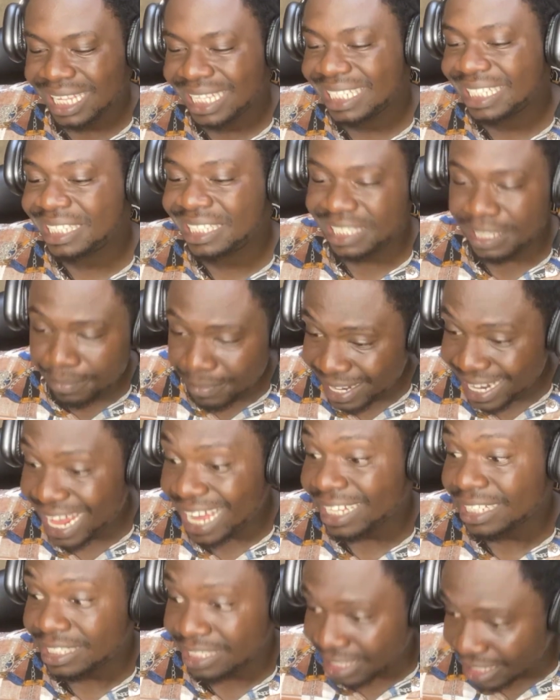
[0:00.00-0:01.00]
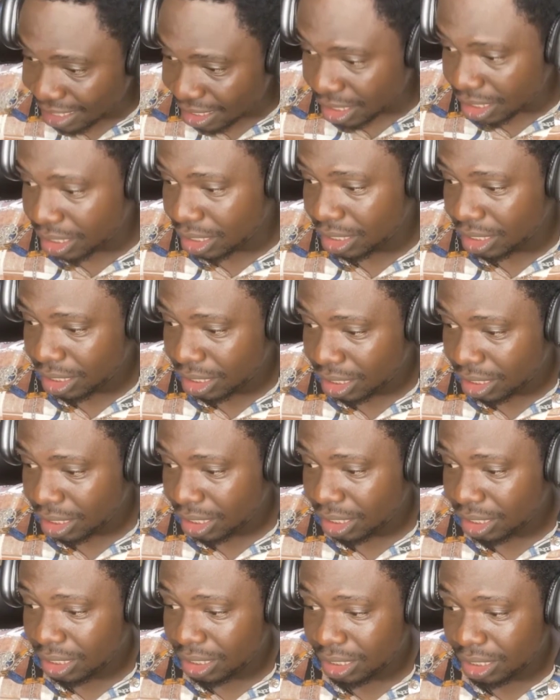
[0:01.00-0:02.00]
similar shit.
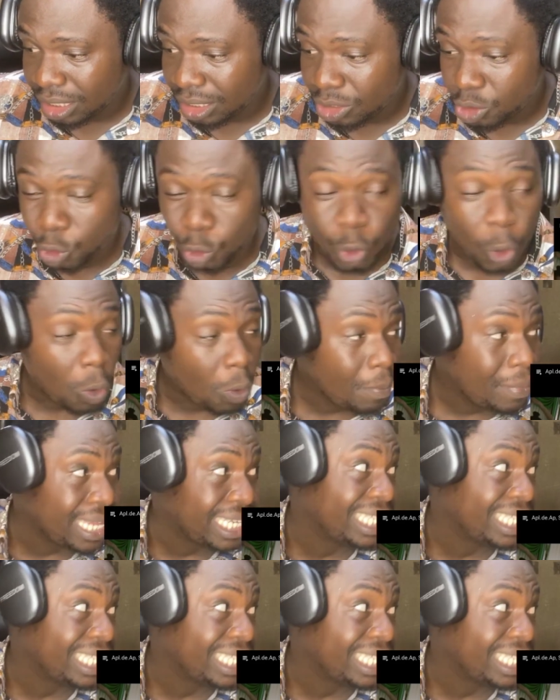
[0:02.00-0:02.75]
You